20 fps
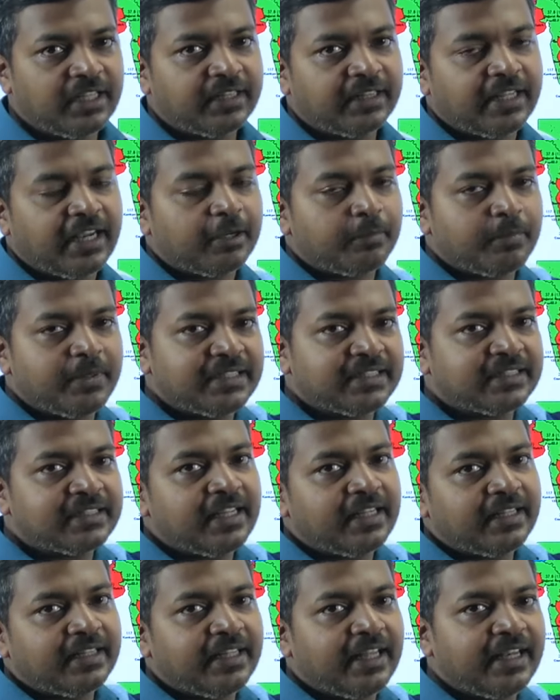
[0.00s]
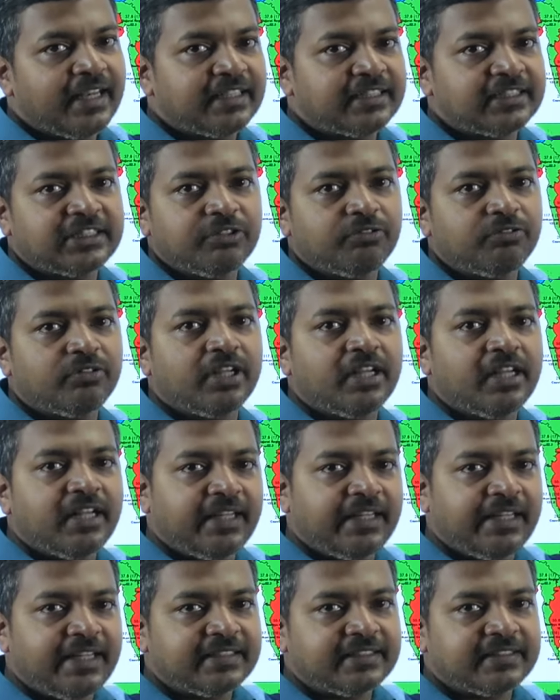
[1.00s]
That means they received
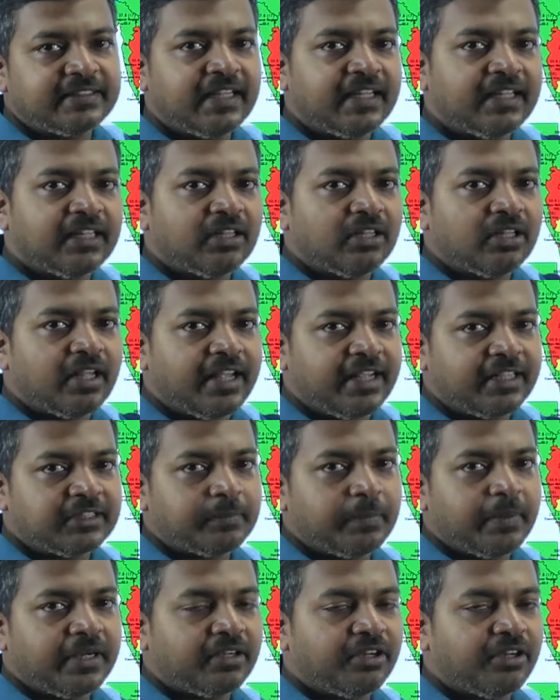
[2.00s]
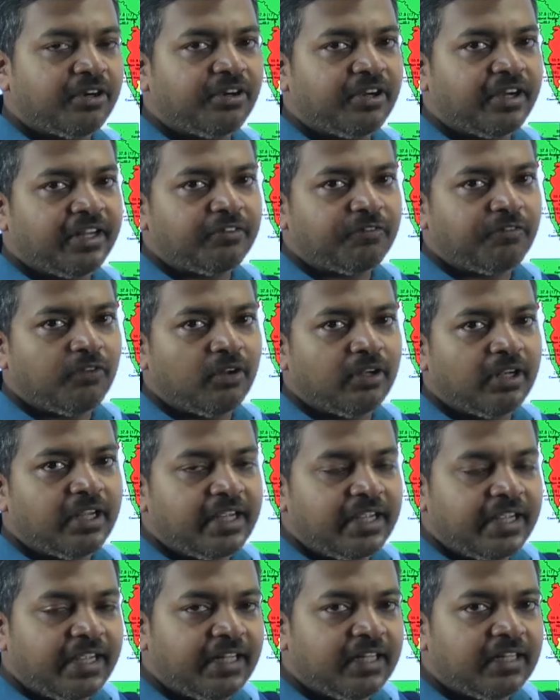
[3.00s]
less than expected rainfall
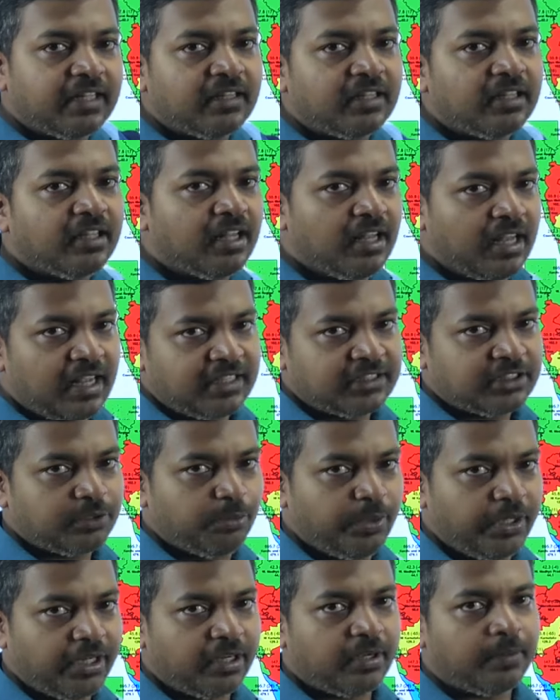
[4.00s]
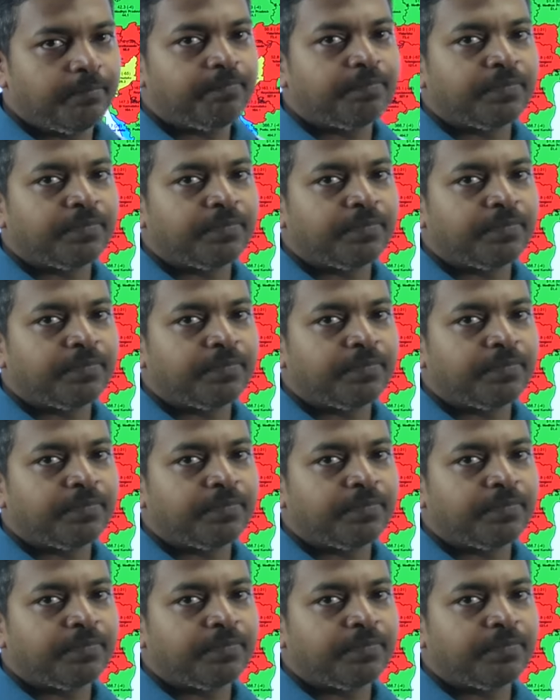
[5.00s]
in the last week.